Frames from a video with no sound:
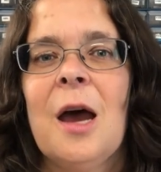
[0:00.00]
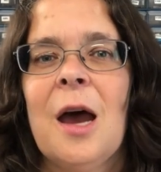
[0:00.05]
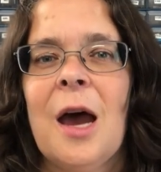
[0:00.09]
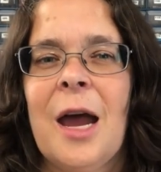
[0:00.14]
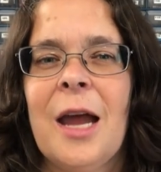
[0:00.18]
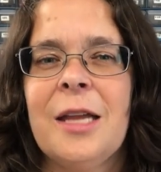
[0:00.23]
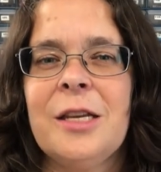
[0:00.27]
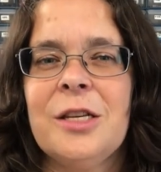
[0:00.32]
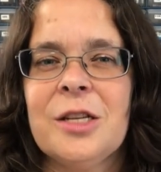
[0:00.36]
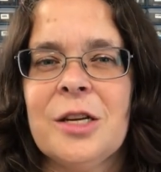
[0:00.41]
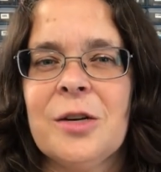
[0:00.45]

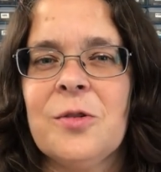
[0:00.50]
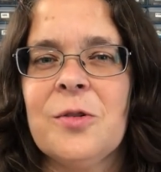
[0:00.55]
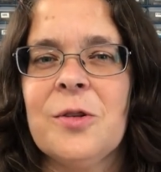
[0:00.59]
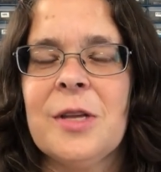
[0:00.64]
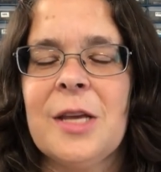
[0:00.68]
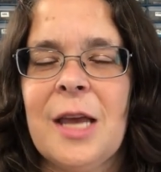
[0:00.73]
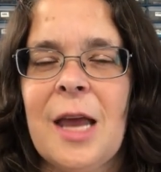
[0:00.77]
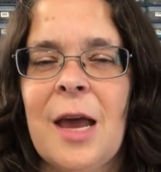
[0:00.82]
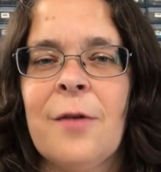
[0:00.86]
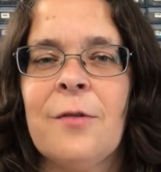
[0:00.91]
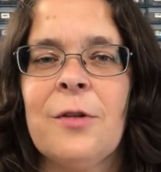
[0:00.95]
I
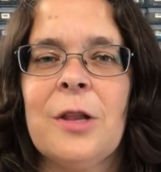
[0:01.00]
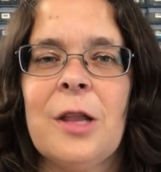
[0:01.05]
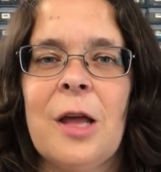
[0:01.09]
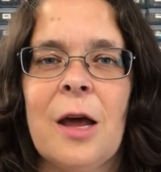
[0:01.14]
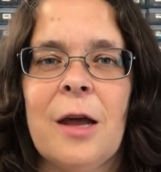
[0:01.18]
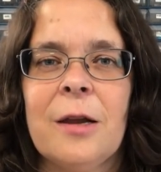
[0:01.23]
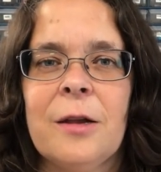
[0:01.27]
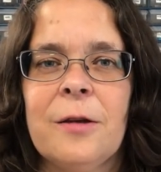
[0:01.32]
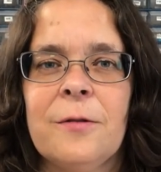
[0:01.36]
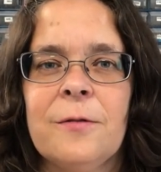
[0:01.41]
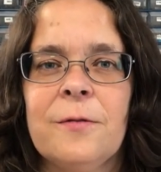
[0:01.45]
generally have a
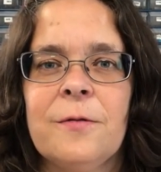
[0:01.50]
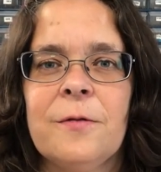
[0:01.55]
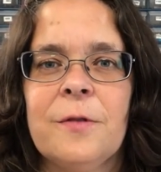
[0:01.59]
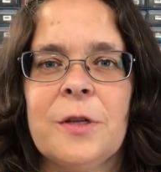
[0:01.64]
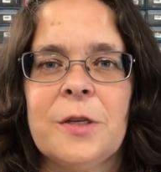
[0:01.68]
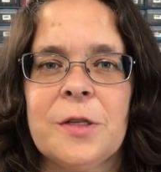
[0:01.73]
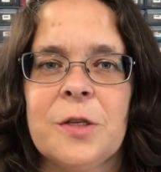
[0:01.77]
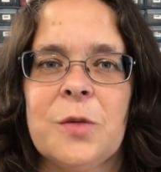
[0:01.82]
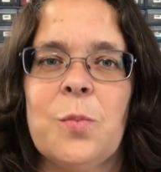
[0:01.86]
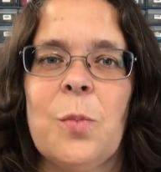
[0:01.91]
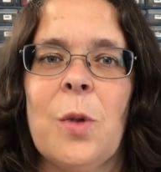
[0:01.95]
lot of
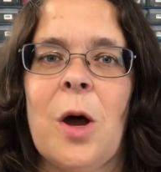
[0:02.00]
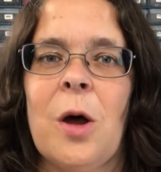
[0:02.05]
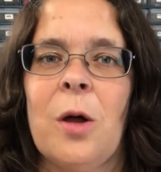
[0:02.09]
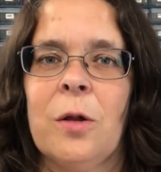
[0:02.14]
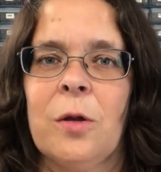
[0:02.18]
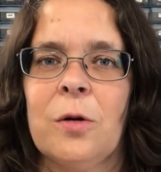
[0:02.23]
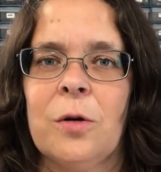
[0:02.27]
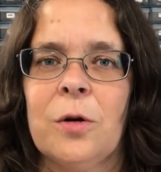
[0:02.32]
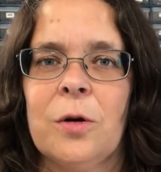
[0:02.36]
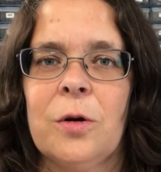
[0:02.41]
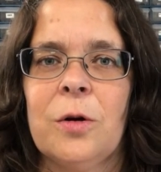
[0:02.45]
the
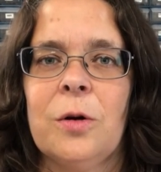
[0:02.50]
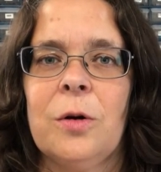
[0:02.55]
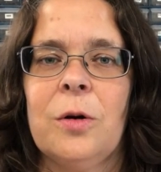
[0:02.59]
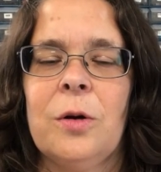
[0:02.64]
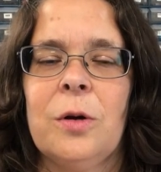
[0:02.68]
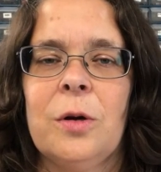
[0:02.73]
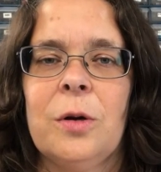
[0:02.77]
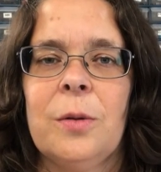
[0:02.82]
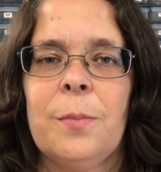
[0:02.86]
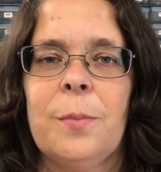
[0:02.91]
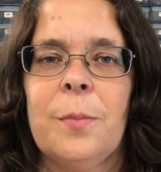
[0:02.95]
smaller
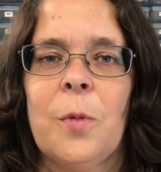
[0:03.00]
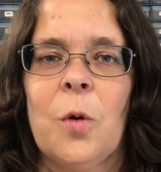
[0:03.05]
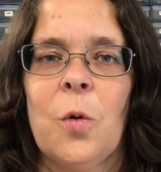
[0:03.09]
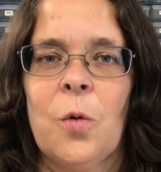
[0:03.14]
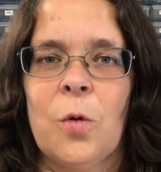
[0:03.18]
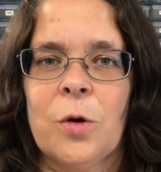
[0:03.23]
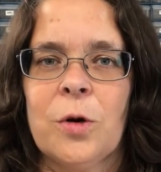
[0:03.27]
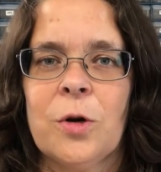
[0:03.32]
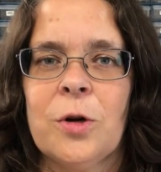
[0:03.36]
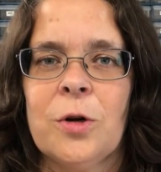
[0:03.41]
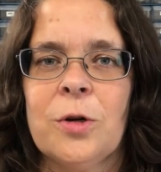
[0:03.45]

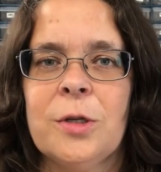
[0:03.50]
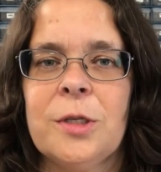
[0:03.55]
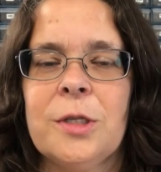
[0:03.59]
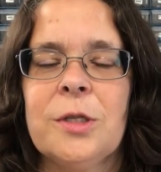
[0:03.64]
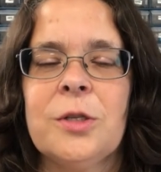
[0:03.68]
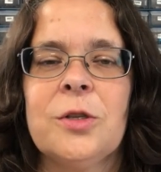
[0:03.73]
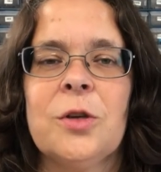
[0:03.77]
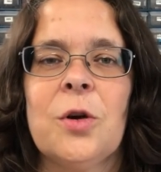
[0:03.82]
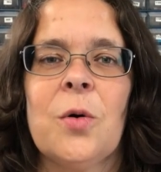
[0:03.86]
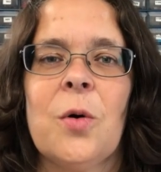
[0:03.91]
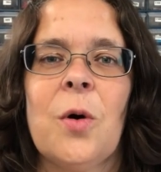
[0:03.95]
orders,
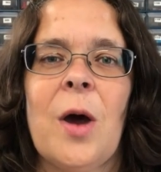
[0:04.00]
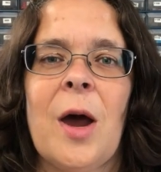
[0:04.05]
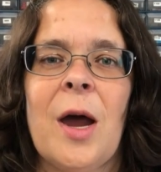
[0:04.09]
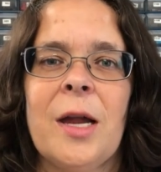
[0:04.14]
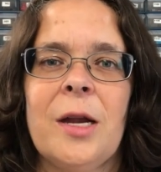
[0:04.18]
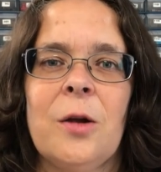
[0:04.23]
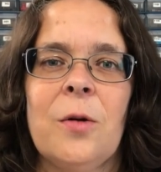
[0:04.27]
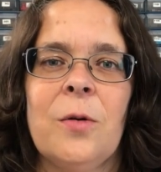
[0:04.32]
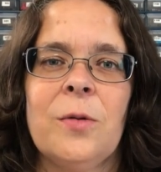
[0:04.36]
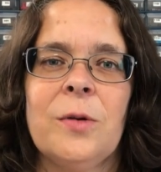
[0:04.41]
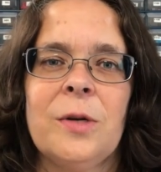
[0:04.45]
so
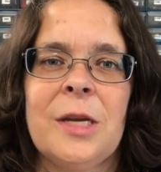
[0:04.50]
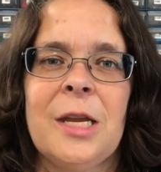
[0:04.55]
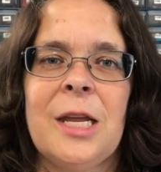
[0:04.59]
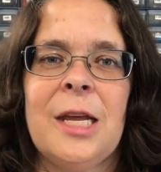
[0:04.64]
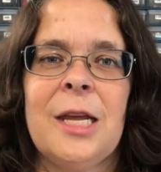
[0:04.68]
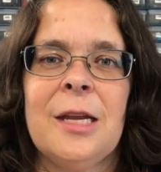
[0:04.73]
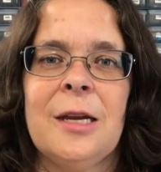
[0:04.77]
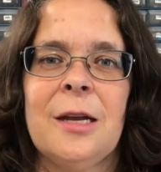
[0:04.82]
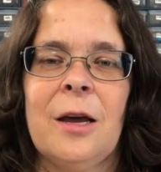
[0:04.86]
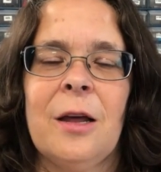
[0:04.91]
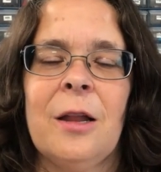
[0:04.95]
I don't
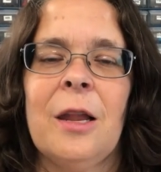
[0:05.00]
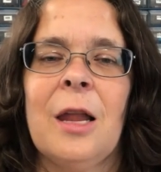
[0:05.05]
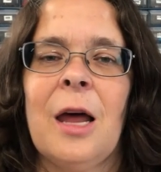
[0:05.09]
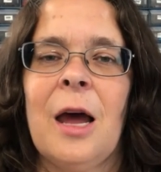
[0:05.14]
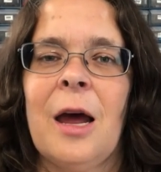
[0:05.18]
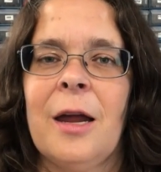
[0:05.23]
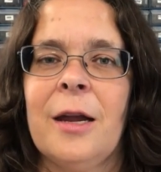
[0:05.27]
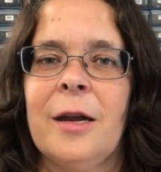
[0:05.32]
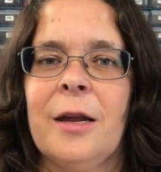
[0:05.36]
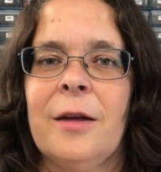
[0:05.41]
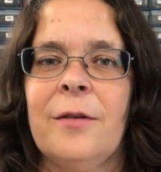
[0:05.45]
need a
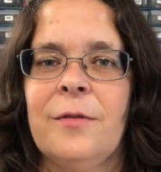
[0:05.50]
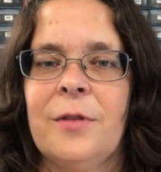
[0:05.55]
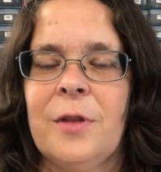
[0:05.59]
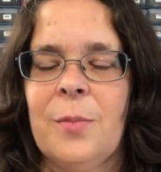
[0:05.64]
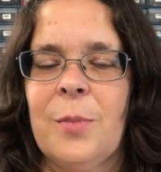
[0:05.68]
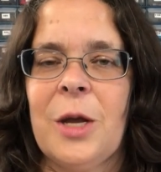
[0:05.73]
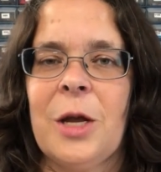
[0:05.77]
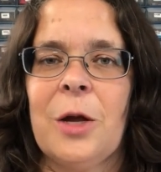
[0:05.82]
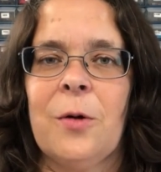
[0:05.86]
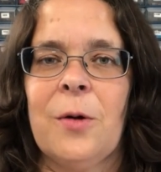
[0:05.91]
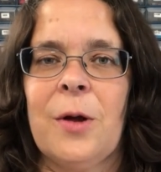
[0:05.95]
lot of the
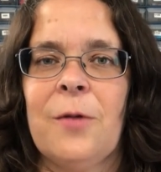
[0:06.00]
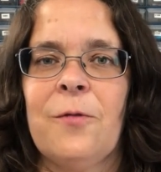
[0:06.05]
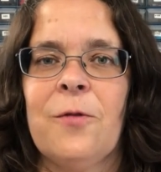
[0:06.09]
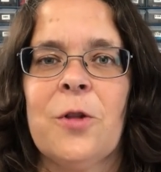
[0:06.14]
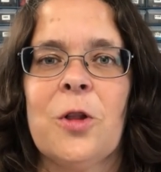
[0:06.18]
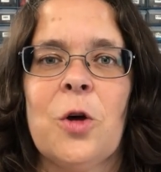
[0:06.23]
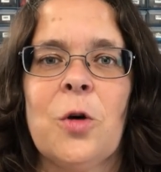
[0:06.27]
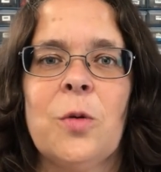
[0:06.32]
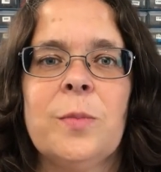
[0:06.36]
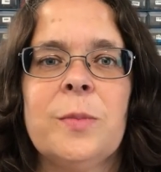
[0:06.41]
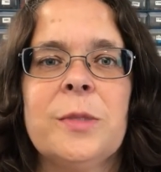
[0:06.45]
bigger
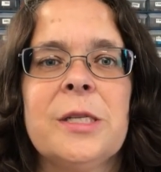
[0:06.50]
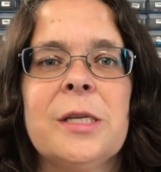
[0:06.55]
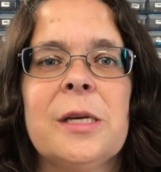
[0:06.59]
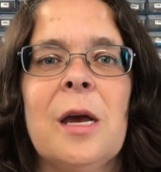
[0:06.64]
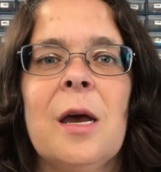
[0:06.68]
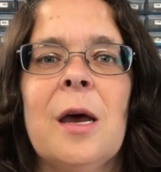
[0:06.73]
envelopes.